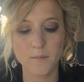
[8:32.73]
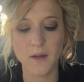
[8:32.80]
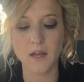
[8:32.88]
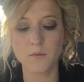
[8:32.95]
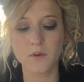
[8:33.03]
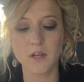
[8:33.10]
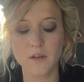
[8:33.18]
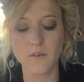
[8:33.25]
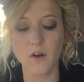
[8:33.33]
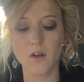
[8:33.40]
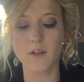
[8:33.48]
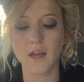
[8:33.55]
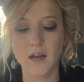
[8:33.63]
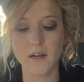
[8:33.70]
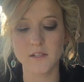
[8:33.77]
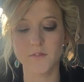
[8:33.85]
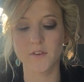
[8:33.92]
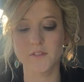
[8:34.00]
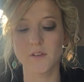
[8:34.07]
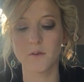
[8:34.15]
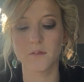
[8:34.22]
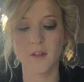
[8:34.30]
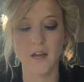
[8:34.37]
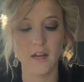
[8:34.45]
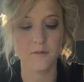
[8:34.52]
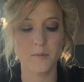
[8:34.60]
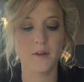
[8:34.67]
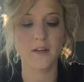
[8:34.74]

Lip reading: "A man will give all he has for his own life,